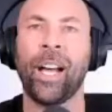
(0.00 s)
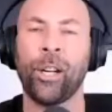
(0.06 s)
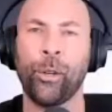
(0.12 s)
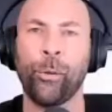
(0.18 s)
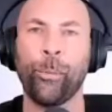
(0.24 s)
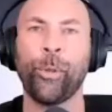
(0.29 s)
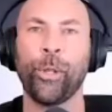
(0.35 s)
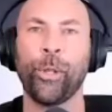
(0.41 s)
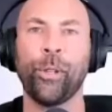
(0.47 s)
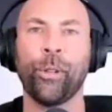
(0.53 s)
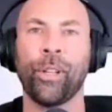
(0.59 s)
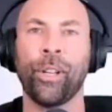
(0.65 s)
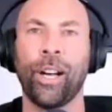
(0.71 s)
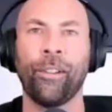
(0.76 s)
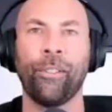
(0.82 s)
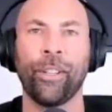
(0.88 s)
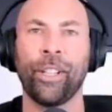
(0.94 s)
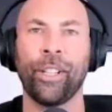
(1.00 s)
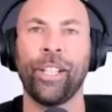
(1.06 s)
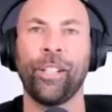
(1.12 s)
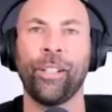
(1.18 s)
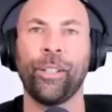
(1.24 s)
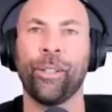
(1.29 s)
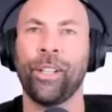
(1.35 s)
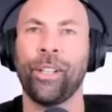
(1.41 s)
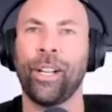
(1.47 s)
hope you do. I really
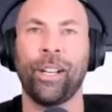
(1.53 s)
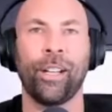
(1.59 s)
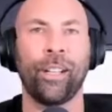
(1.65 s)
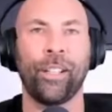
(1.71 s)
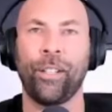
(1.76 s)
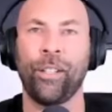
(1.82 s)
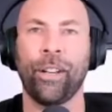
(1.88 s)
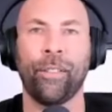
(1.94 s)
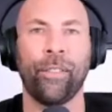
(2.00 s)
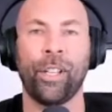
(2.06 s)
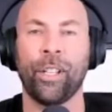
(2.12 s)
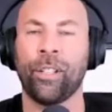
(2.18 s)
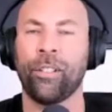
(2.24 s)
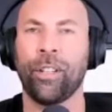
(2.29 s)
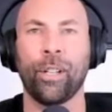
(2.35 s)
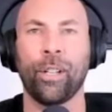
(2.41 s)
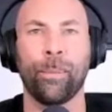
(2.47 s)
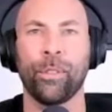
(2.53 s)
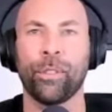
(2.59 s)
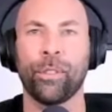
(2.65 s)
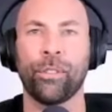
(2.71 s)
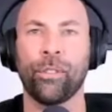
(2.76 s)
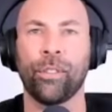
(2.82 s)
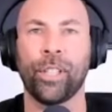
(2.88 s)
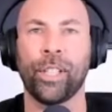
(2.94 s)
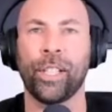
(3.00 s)
do. You have an incredible
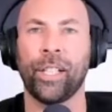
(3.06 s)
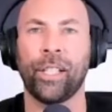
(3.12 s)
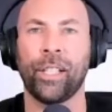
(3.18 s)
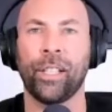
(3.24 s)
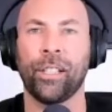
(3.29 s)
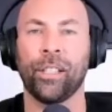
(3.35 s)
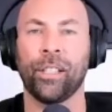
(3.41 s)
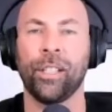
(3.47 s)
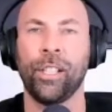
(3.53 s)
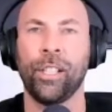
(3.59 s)
story, and